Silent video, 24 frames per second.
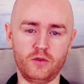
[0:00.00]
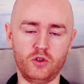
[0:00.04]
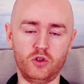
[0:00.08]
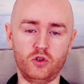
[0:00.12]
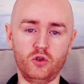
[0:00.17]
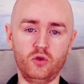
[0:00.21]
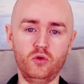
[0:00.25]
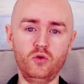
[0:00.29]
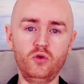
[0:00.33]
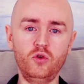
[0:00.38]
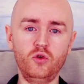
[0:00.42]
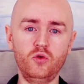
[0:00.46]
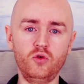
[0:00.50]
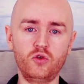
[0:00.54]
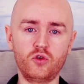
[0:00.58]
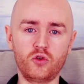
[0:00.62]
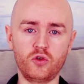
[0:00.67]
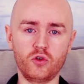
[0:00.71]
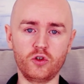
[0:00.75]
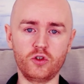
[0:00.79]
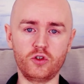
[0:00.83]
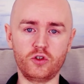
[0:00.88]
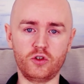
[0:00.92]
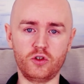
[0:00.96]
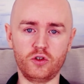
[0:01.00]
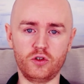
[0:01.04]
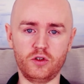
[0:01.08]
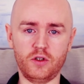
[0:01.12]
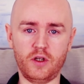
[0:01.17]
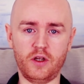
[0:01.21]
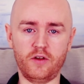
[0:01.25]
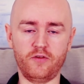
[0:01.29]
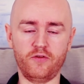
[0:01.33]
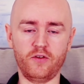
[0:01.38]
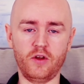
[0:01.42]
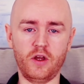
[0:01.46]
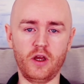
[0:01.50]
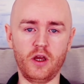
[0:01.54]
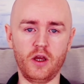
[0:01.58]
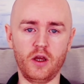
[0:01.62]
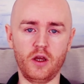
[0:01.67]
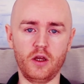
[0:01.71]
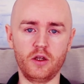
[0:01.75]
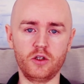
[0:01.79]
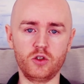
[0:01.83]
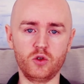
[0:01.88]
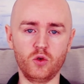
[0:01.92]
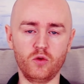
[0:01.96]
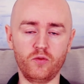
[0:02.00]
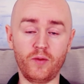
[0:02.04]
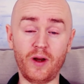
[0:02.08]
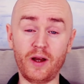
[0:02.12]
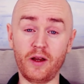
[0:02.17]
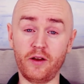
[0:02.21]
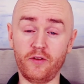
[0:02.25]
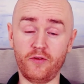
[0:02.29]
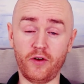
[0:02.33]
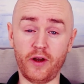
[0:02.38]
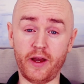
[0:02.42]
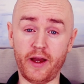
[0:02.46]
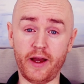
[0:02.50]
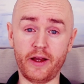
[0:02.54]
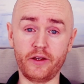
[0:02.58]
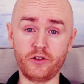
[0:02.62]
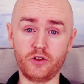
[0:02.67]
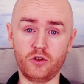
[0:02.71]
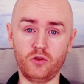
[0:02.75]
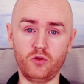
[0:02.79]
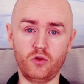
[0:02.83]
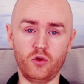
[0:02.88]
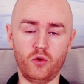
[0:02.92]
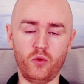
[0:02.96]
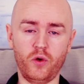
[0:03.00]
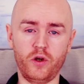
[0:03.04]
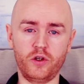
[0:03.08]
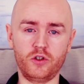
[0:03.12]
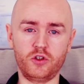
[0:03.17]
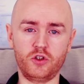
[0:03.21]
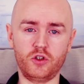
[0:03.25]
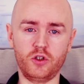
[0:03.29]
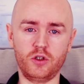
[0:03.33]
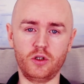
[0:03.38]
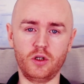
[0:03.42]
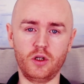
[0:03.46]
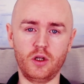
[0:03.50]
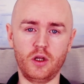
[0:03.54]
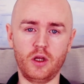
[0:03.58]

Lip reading: Do you trust yourself? So if I ask you the question,